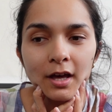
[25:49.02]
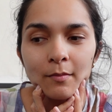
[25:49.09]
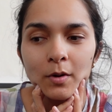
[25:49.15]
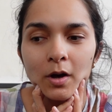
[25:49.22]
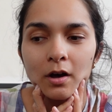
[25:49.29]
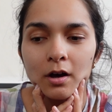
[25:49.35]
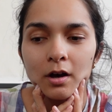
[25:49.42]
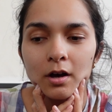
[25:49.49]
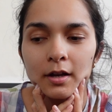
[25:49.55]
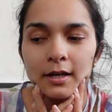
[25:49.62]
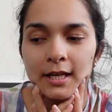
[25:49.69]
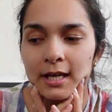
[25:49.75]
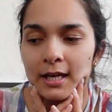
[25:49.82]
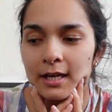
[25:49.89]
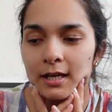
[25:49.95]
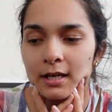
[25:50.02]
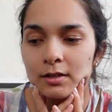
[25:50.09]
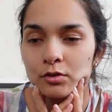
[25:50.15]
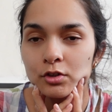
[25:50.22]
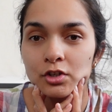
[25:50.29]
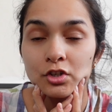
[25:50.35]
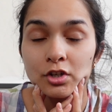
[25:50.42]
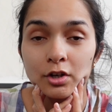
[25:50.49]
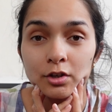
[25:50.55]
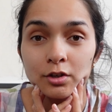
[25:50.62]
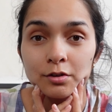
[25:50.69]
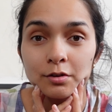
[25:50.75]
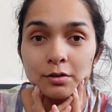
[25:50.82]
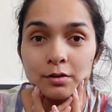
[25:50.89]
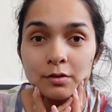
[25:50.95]
come on here to show
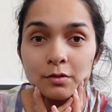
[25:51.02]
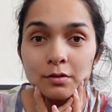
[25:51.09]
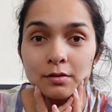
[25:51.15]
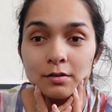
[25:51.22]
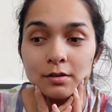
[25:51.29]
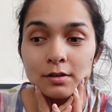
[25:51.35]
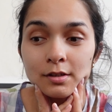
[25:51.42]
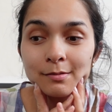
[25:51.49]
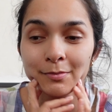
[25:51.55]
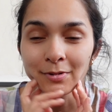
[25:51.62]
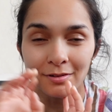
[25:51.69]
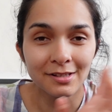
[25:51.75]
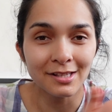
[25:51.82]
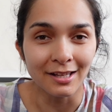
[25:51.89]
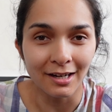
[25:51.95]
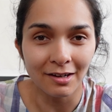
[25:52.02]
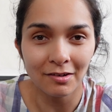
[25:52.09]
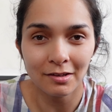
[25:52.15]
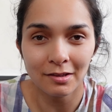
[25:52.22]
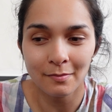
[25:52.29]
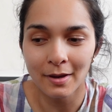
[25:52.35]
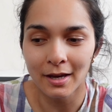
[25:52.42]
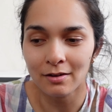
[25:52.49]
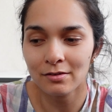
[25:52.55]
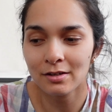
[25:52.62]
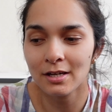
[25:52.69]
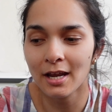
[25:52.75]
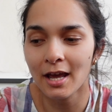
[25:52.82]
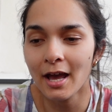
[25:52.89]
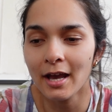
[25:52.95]
you some books that I got in the mail
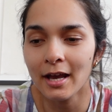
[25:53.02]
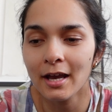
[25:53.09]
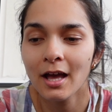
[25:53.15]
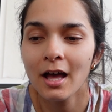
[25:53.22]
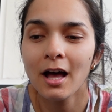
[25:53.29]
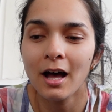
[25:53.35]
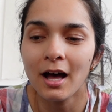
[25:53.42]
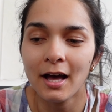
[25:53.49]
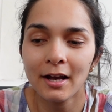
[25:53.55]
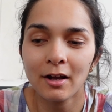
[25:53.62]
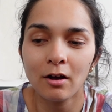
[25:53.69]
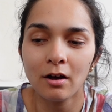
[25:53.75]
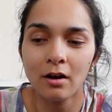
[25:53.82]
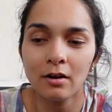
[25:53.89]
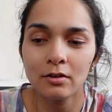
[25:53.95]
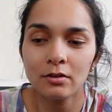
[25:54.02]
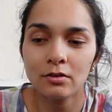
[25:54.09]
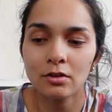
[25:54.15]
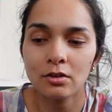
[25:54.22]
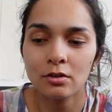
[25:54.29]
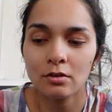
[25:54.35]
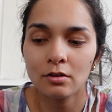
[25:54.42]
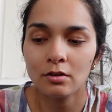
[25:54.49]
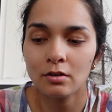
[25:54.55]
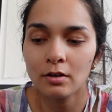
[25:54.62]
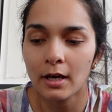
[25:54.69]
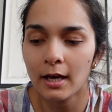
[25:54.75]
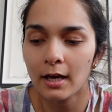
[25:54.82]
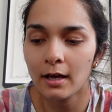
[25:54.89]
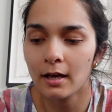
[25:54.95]
today. I got
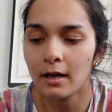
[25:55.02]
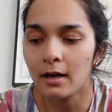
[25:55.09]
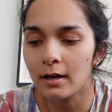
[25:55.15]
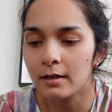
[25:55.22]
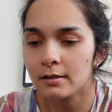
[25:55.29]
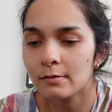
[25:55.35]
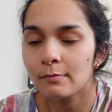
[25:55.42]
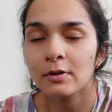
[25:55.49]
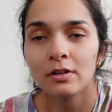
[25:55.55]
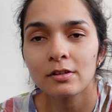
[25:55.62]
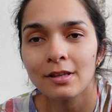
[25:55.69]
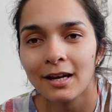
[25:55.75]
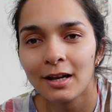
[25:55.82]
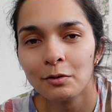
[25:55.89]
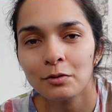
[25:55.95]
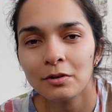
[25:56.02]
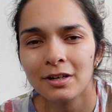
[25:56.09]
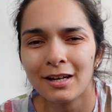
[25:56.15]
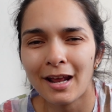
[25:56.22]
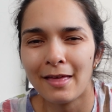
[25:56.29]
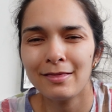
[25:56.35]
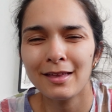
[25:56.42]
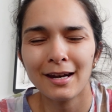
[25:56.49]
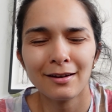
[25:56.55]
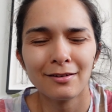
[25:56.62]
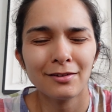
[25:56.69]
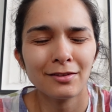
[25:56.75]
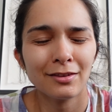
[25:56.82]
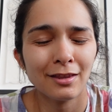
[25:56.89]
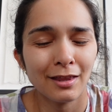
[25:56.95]
uh, some books that I ordered and then I
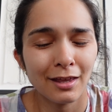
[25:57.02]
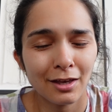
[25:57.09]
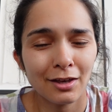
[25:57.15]
got the